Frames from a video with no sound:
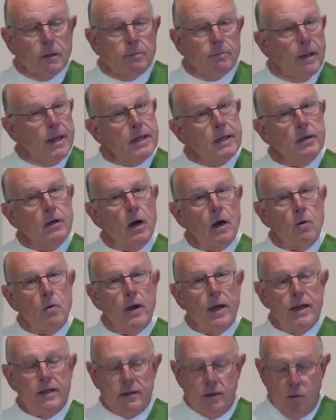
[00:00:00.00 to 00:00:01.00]
Making our
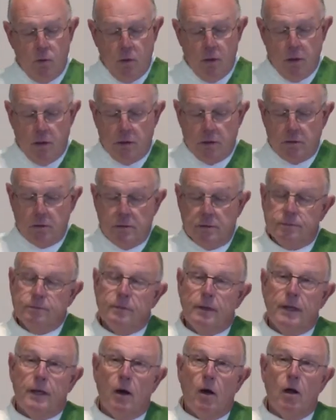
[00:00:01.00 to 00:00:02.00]
way in the world
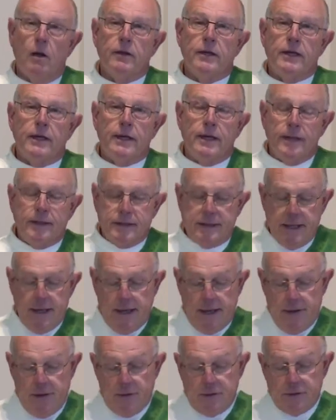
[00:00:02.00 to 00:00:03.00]
and all that it
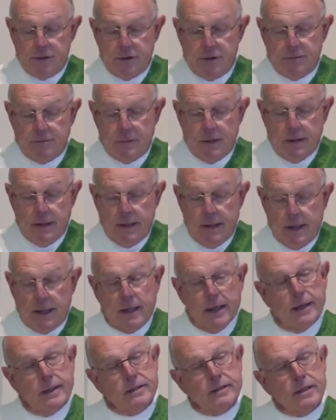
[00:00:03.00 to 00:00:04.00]
entails
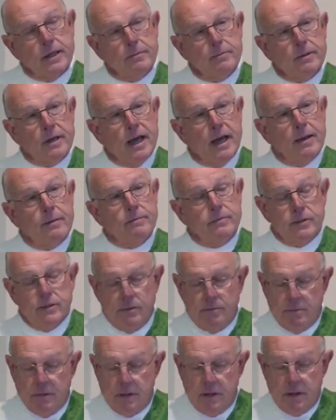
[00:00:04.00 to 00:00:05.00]
can at sometimes
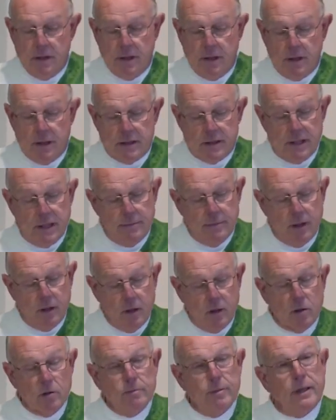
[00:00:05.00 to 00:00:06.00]
seem a
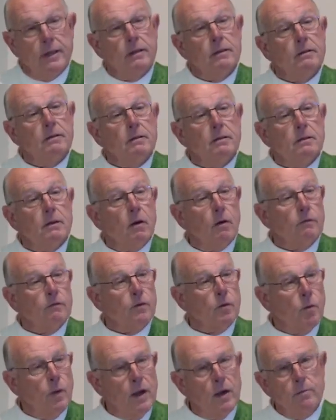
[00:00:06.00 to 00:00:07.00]
little bit
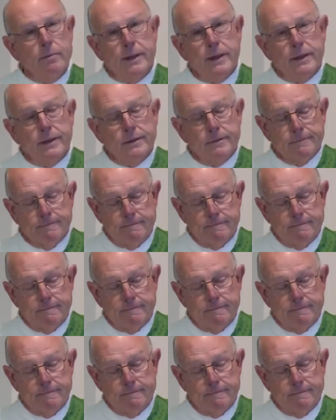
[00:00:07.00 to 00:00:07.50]
overwhelming.